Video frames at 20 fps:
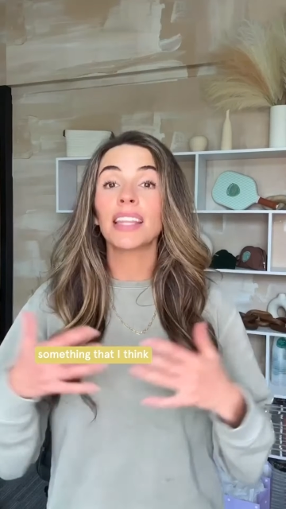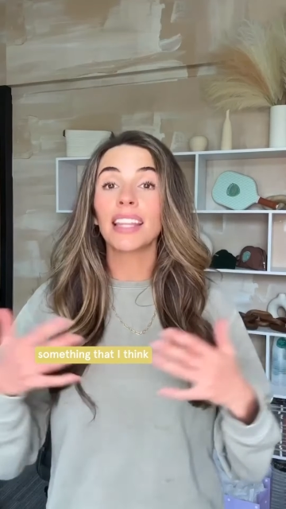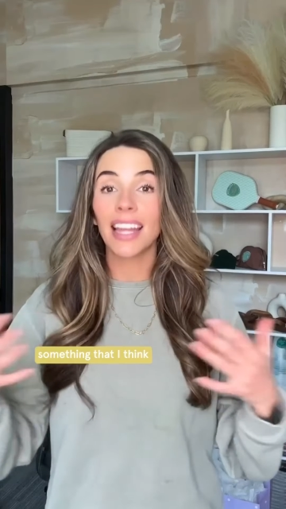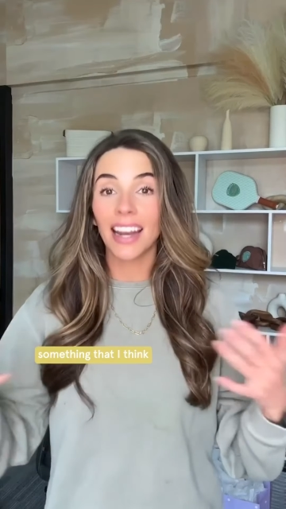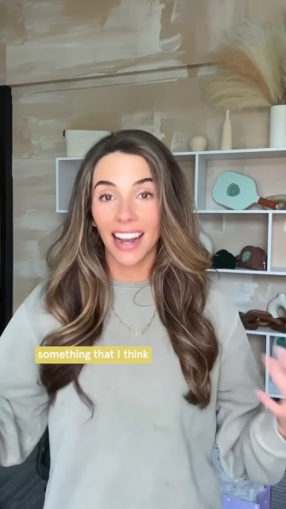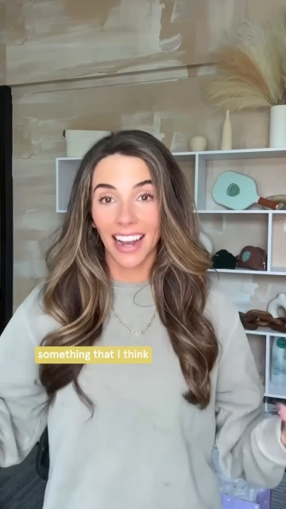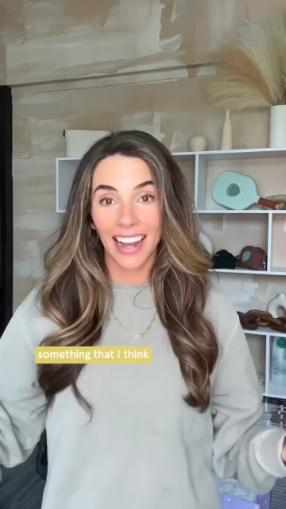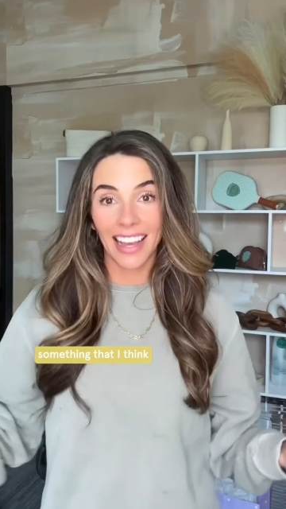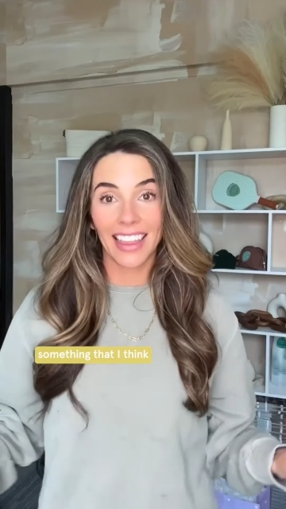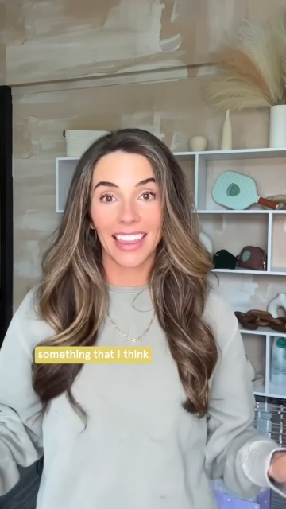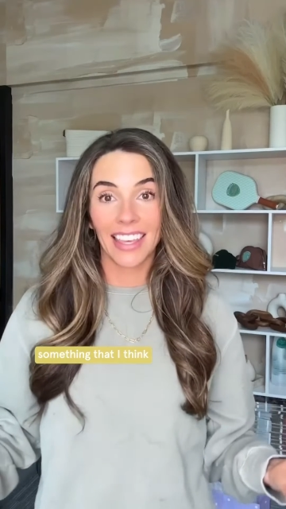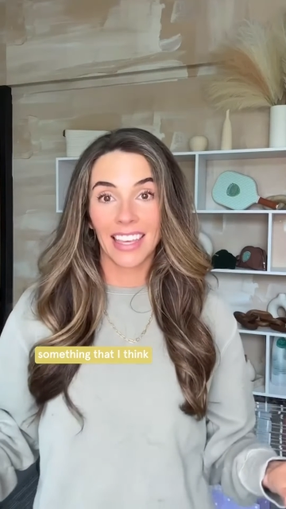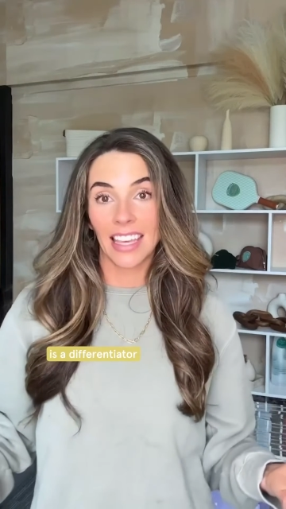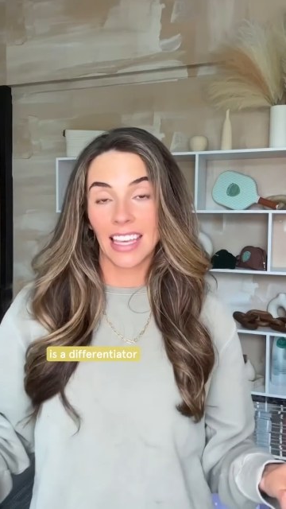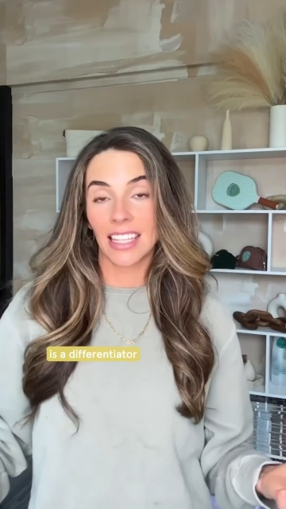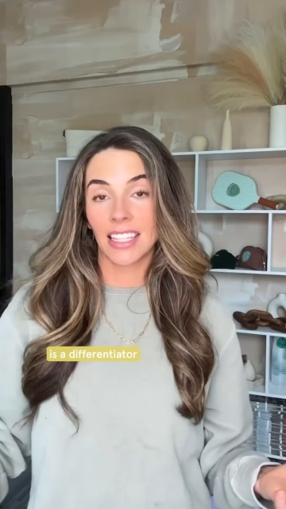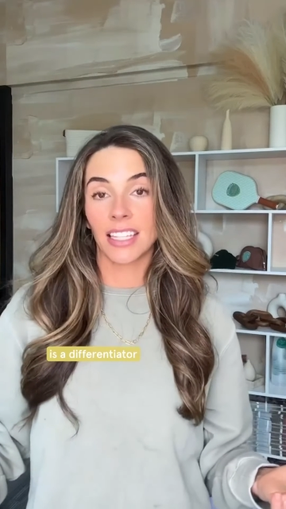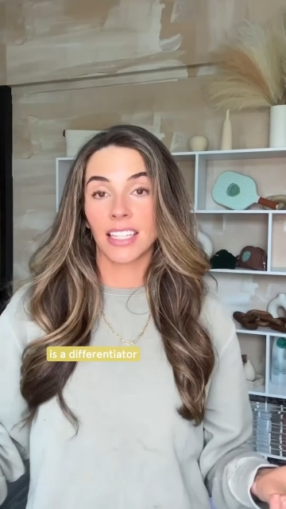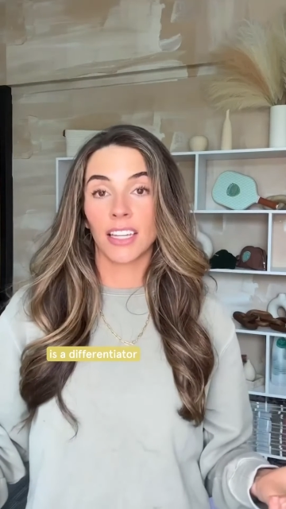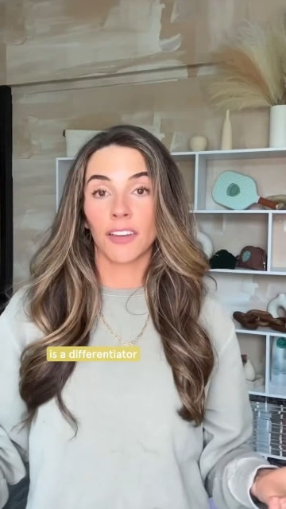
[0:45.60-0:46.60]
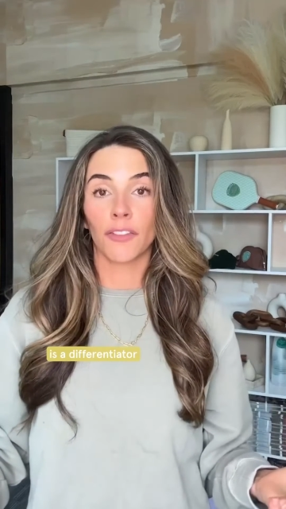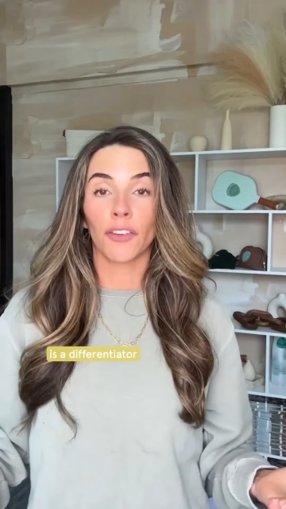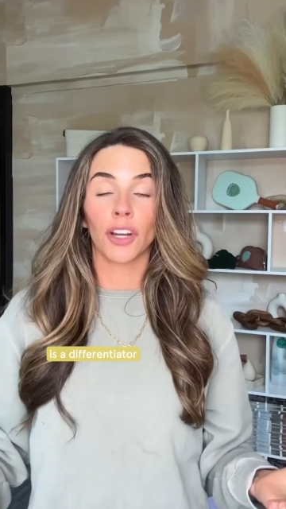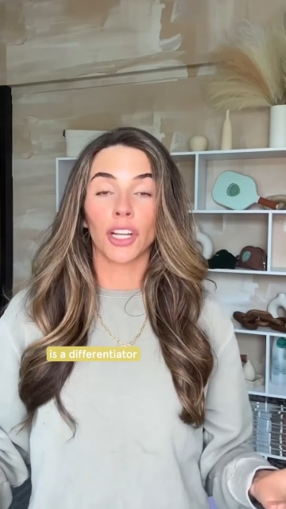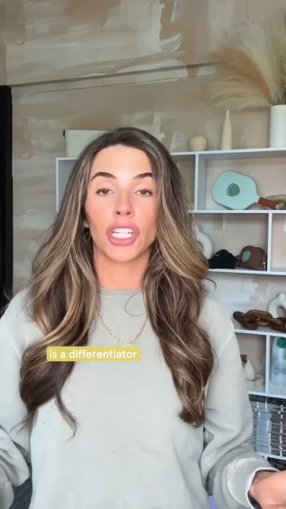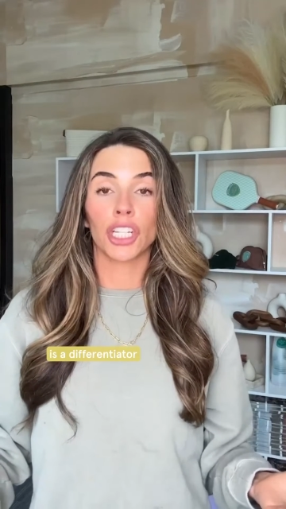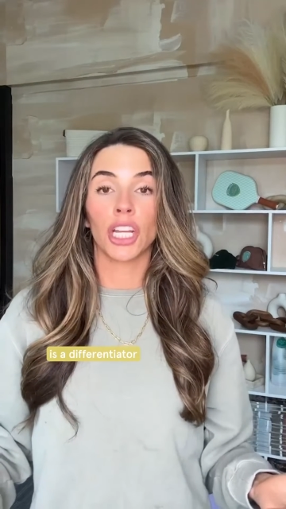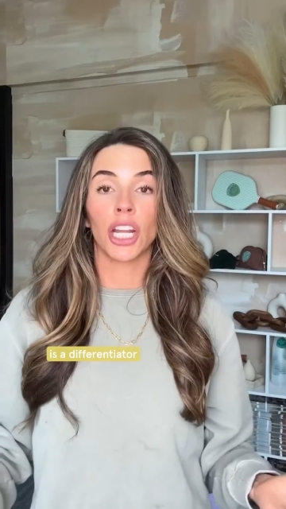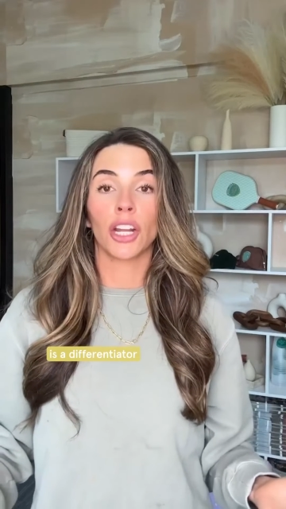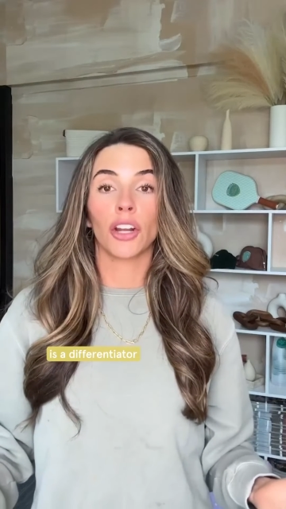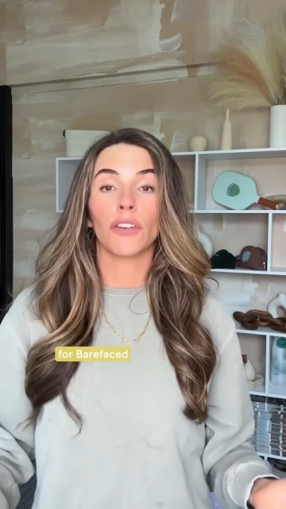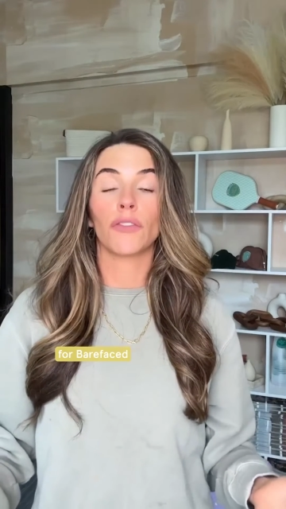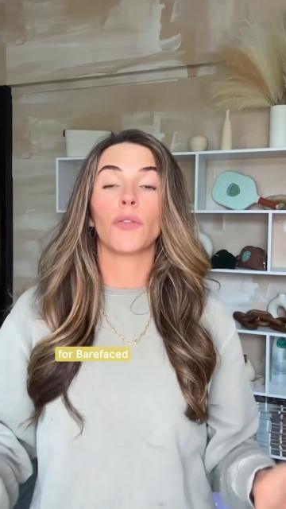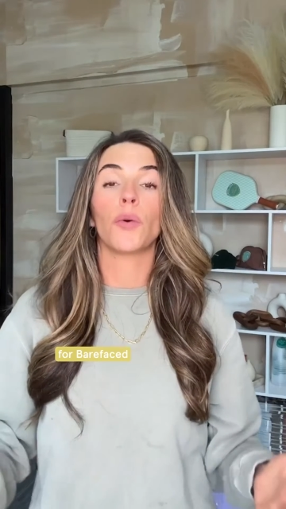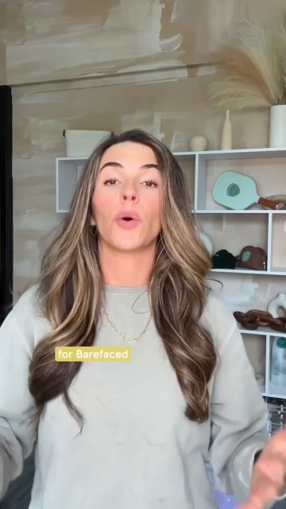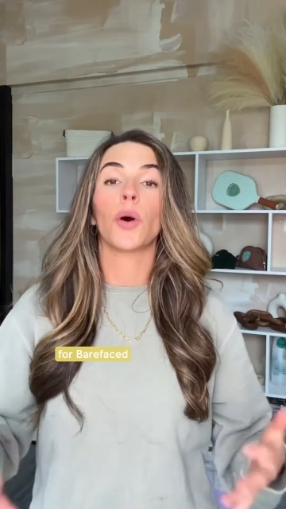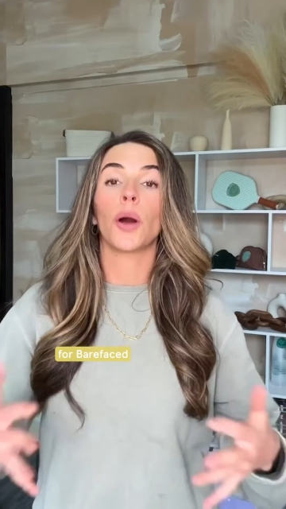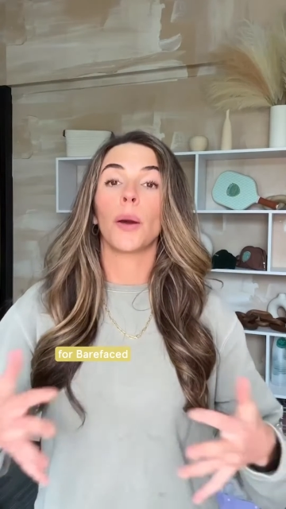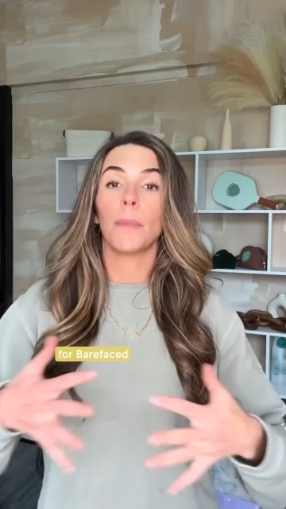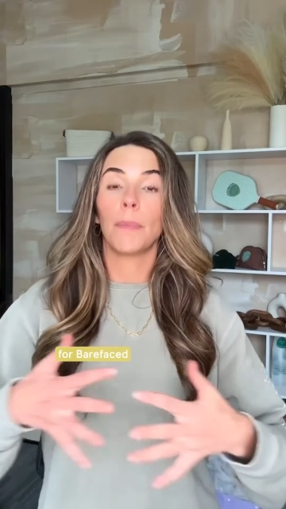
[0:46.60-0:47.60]
that I think is a differentiator
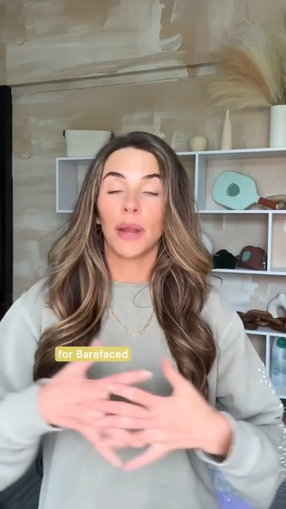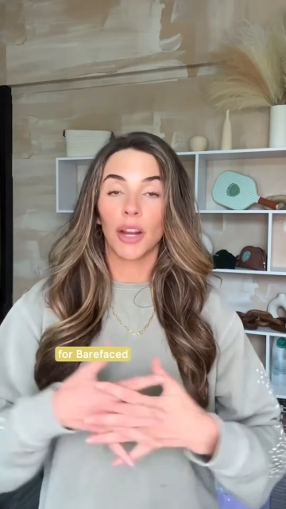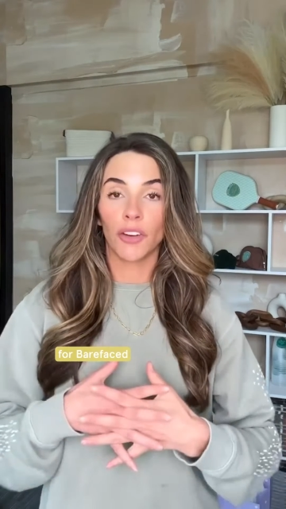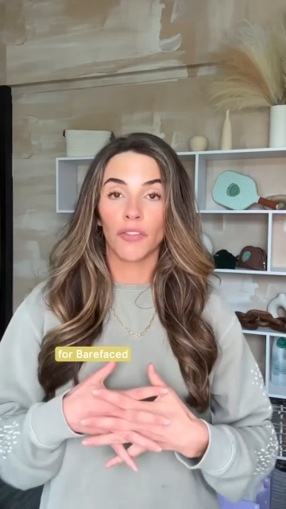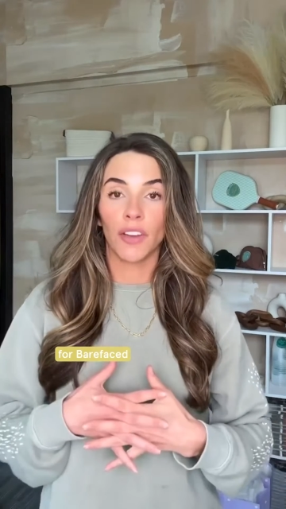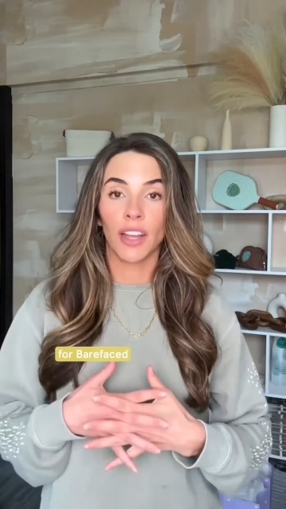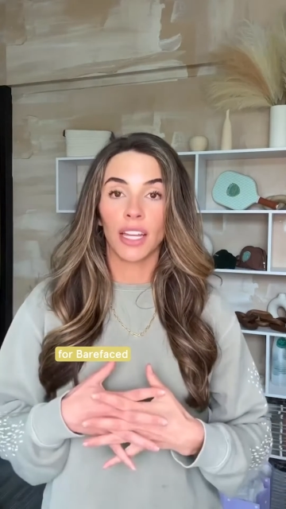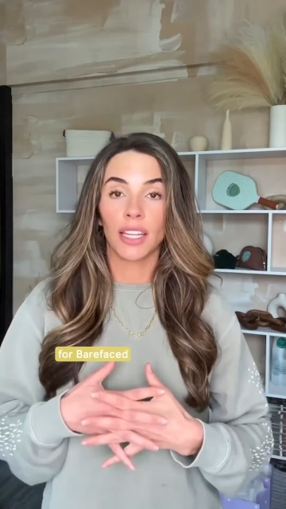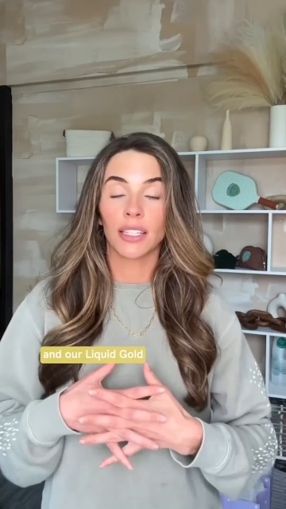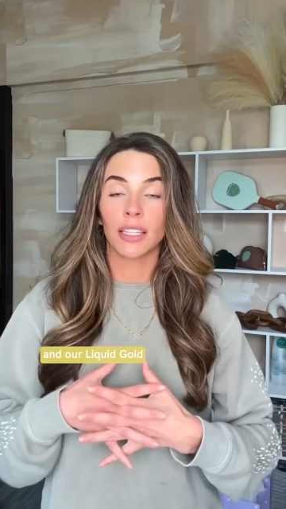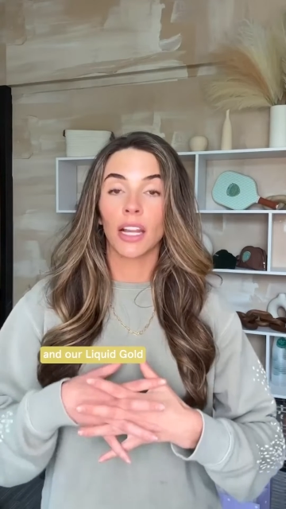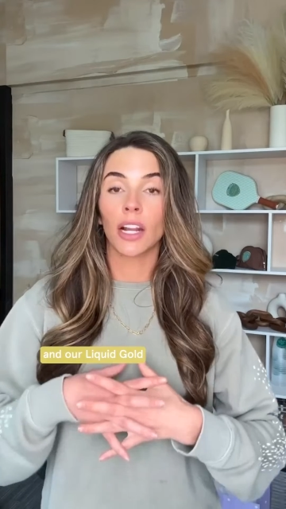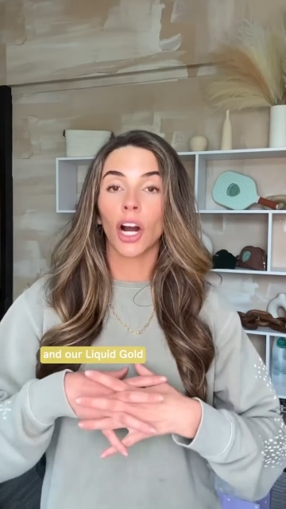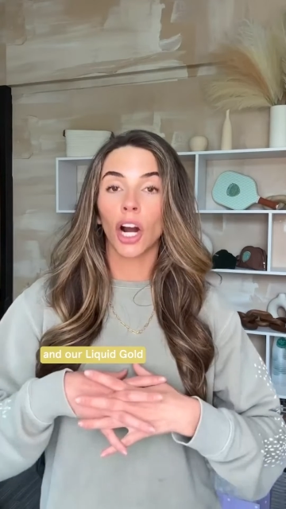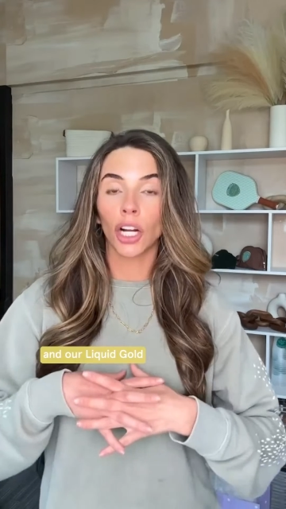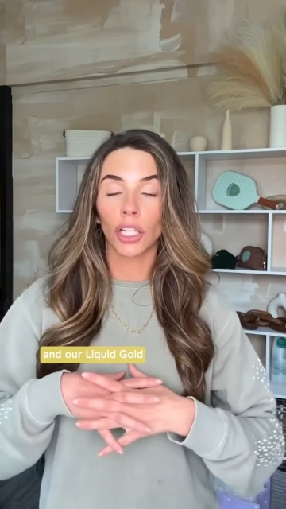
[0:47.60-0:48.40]
for Barefaced and